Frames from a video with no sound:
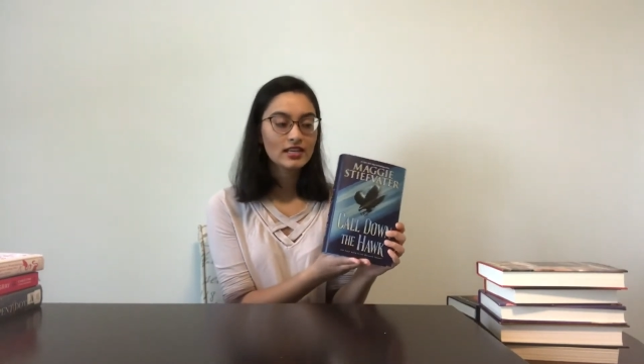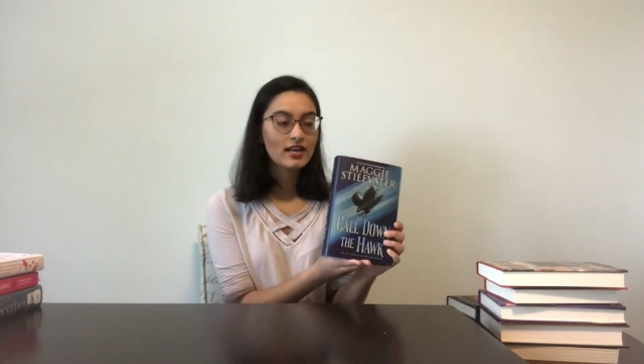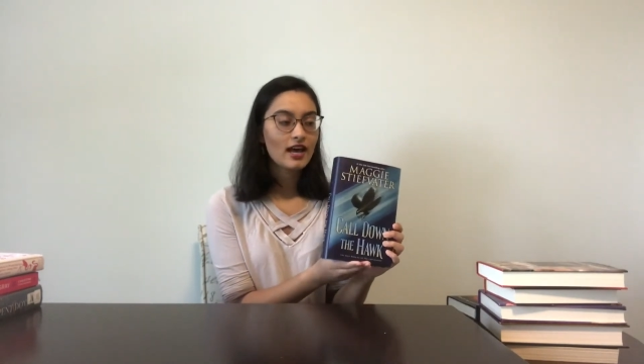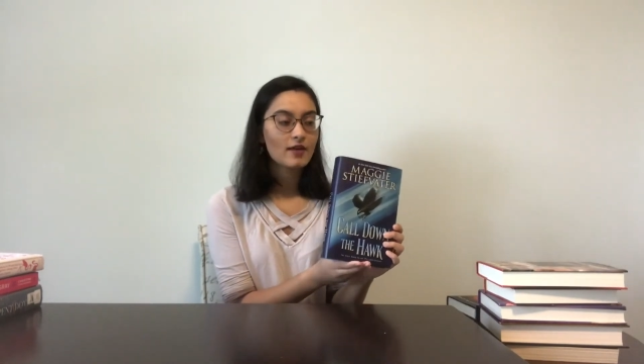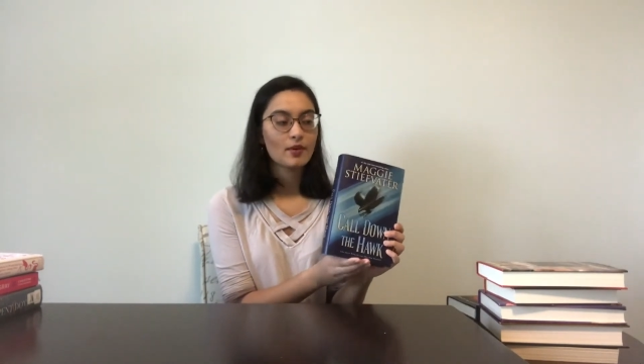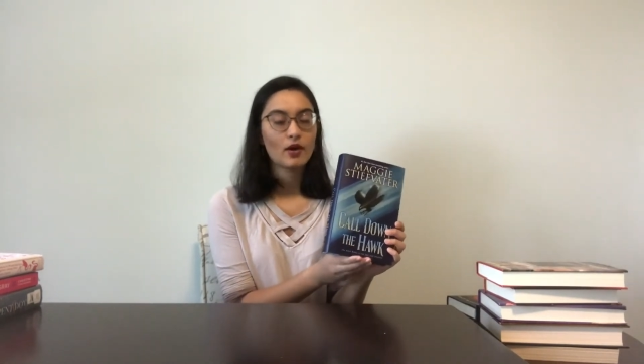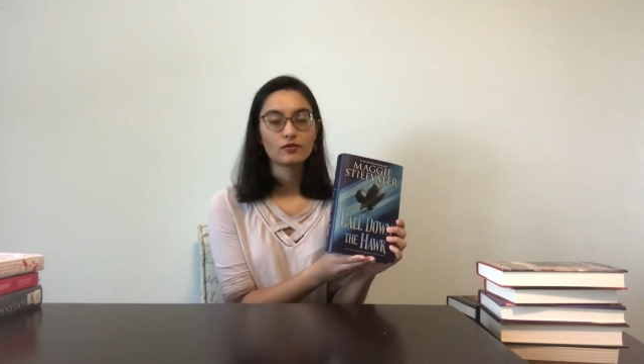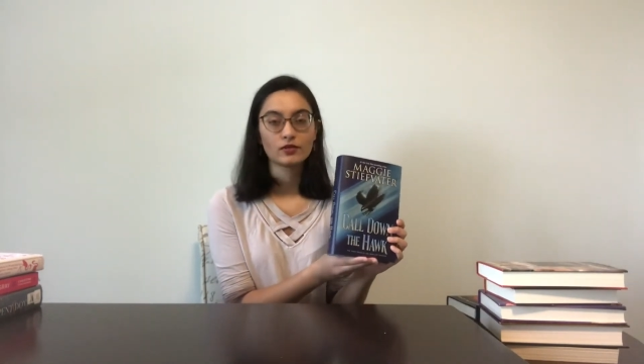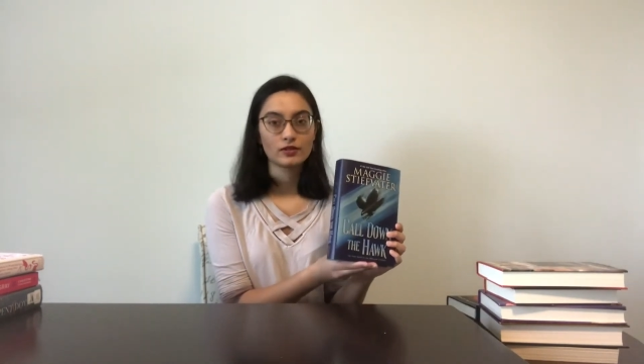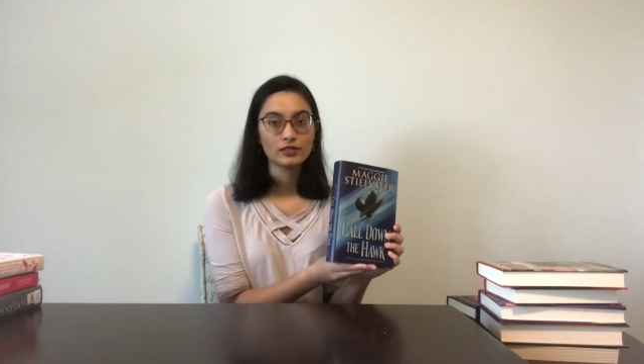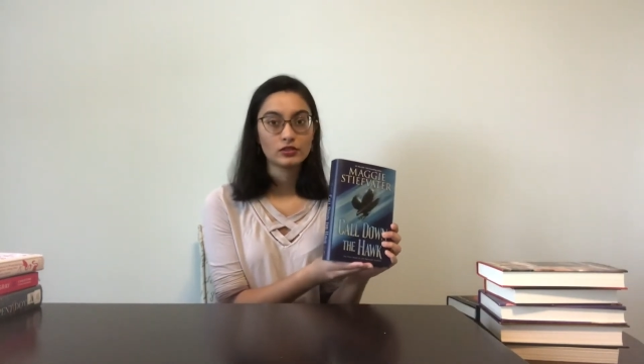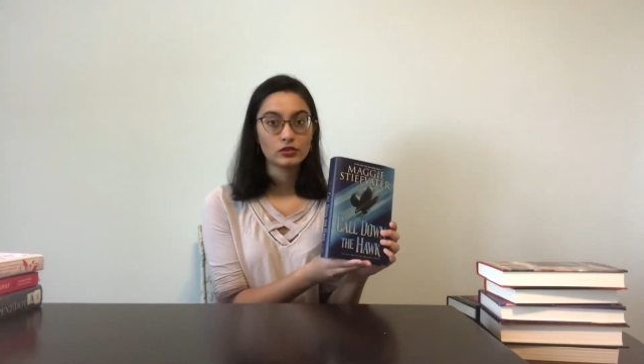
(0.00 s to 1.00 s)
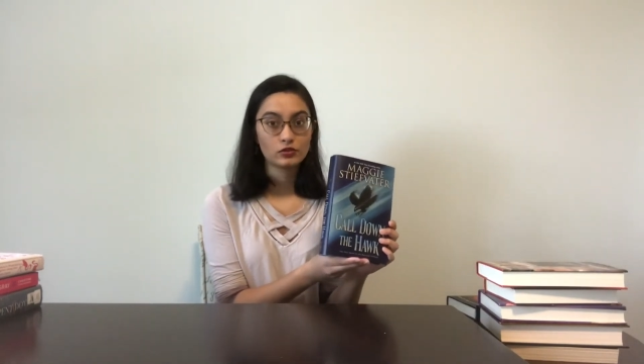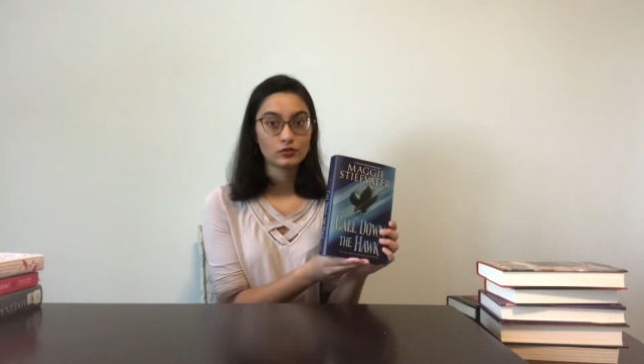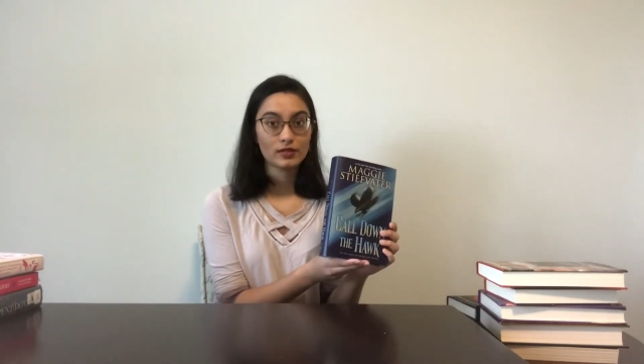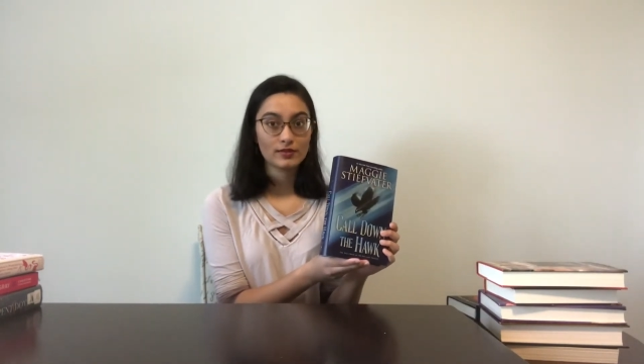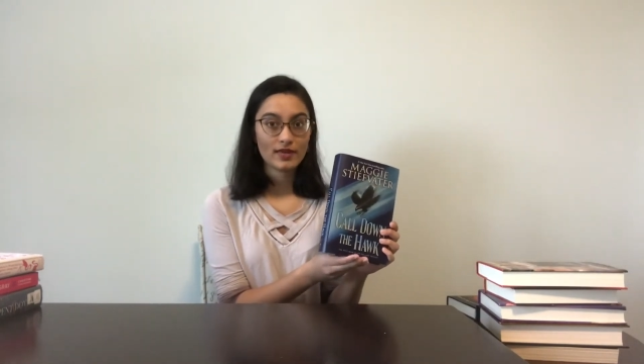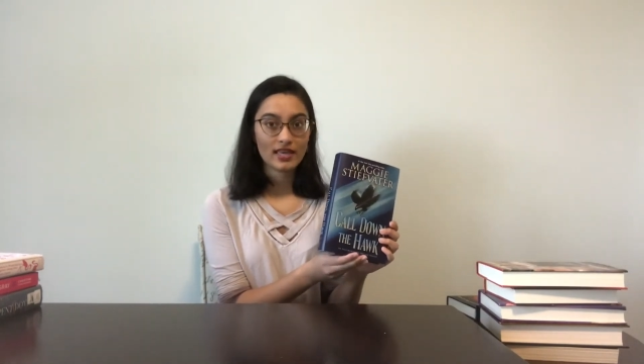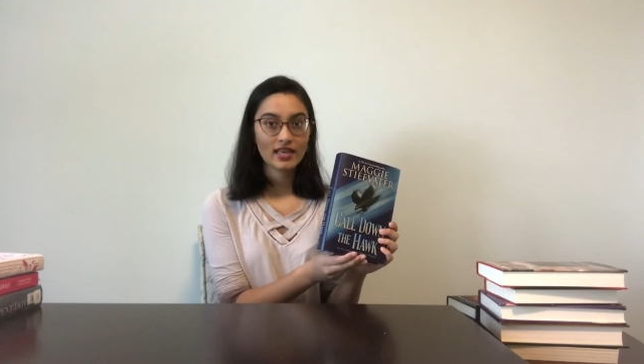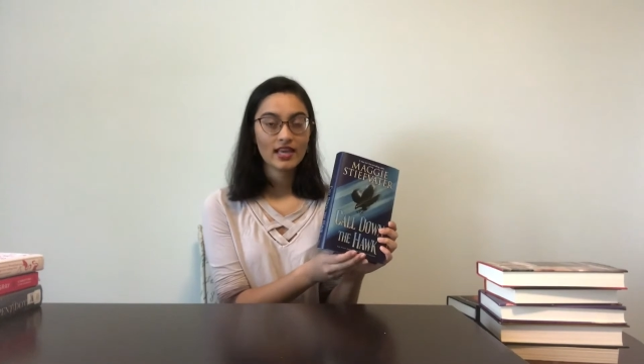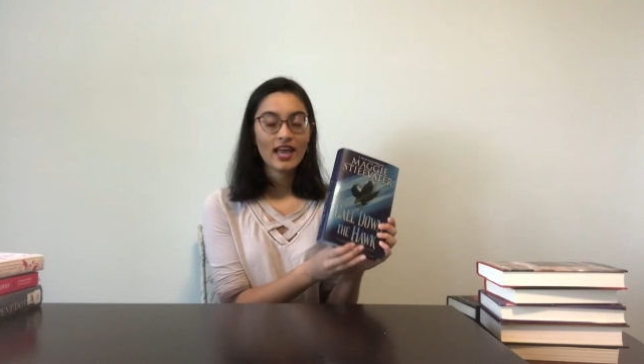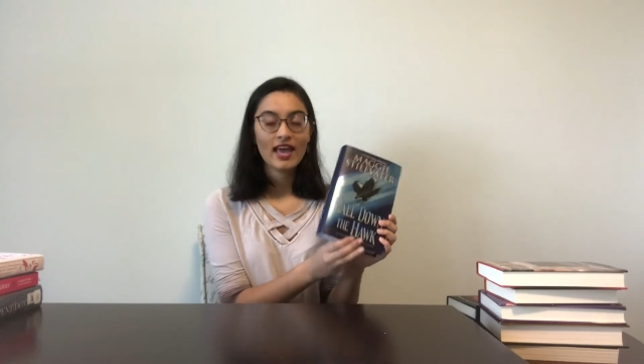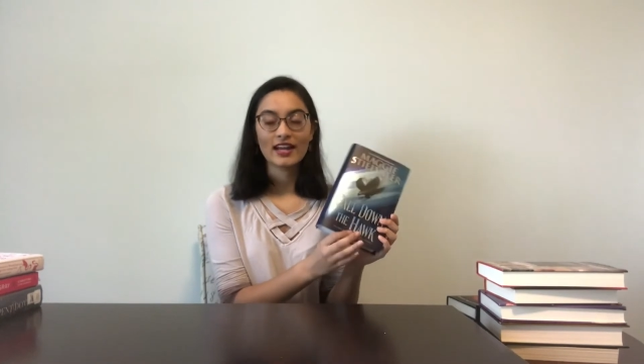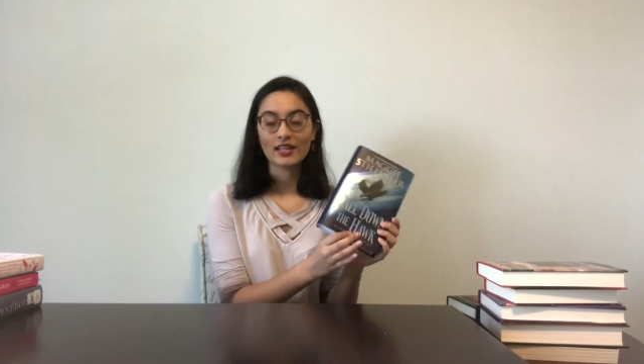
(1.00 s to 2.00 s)
about Ronan's dreaming,
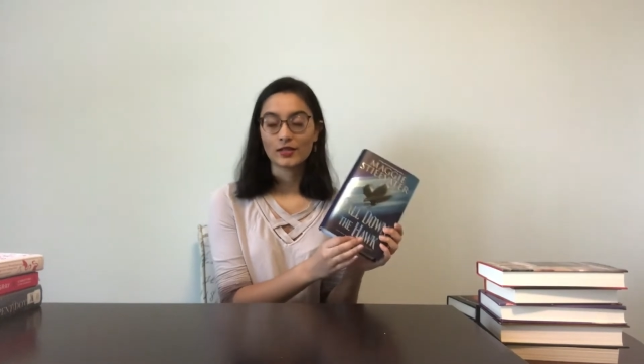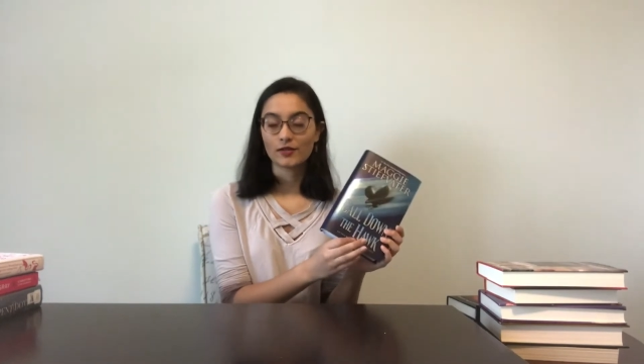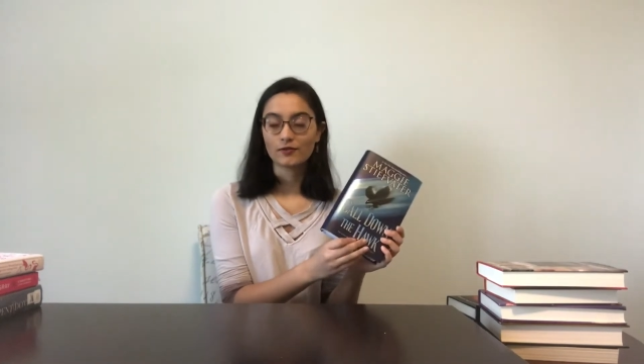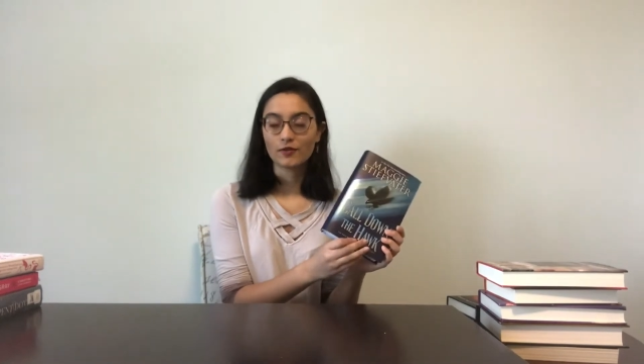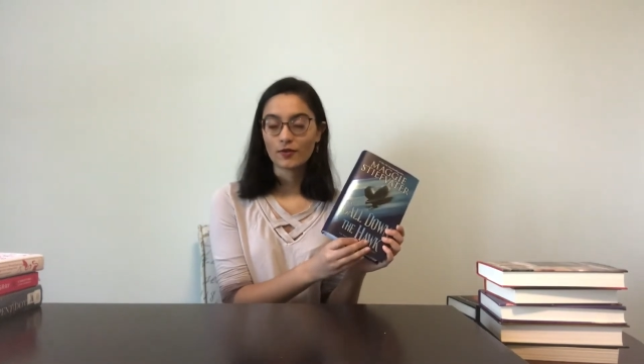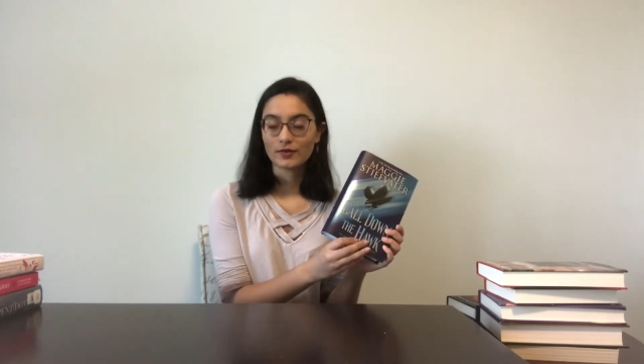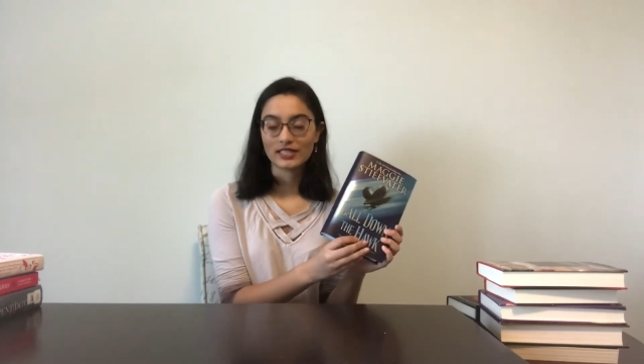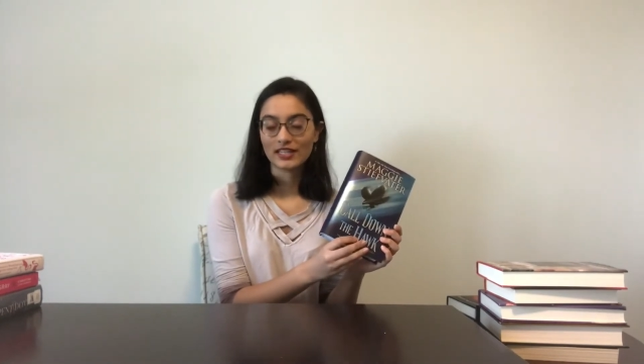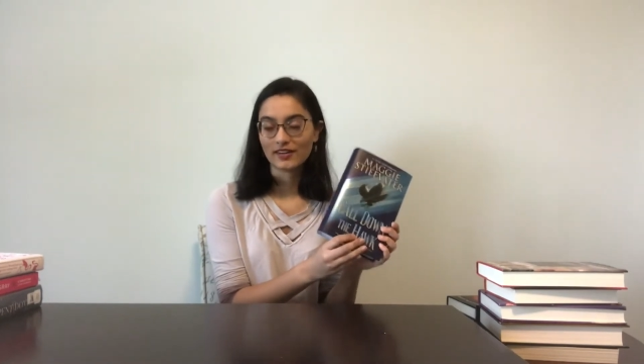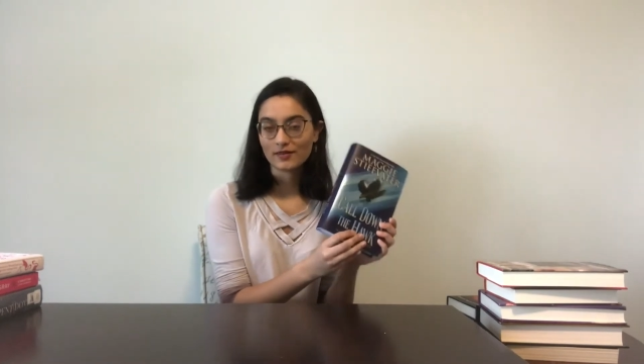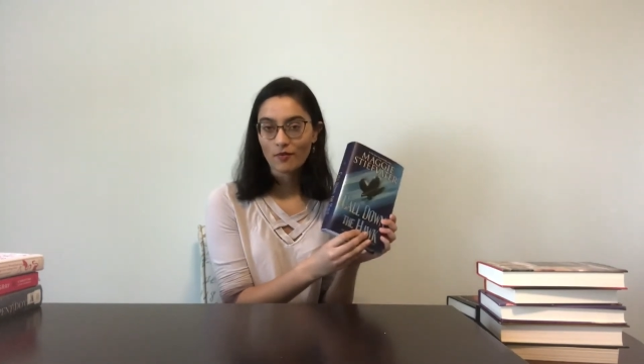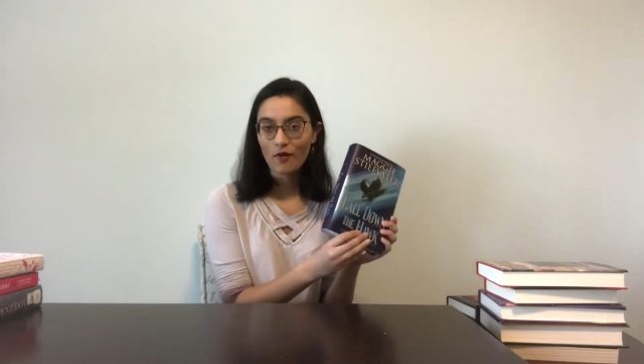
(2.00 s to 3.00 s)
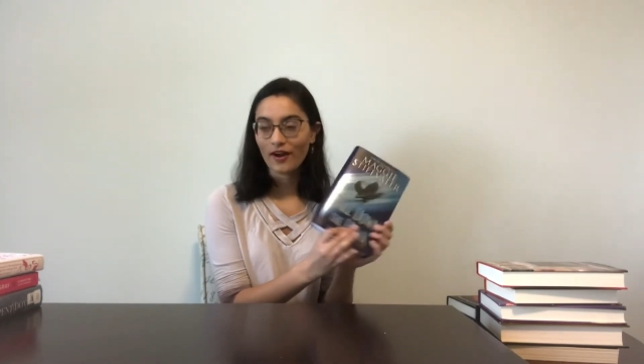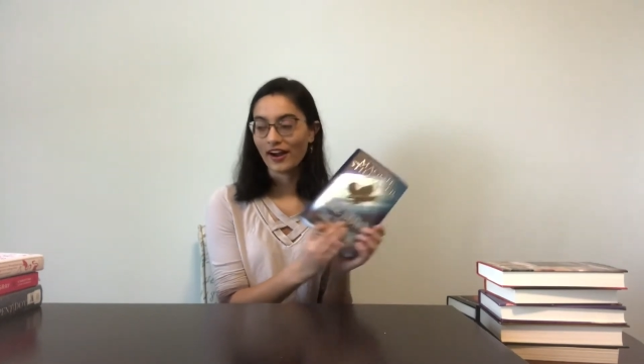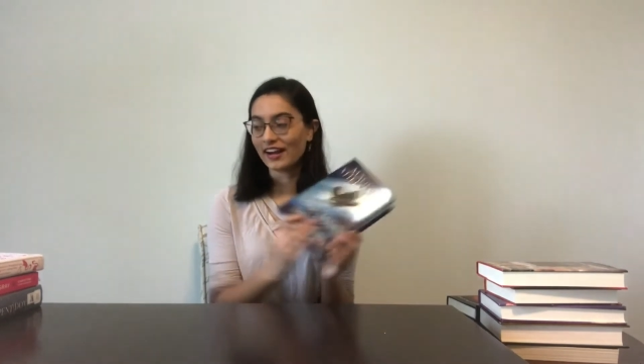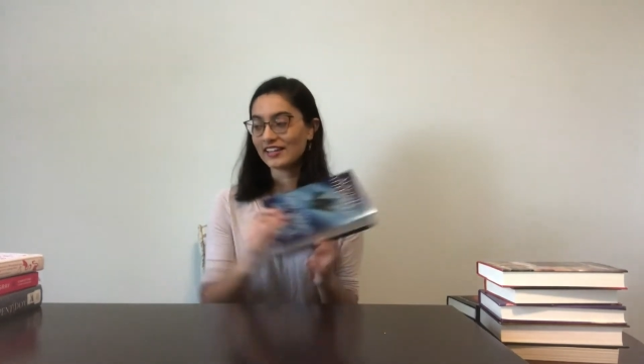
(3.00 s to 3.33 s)
and I look forward to hearing more.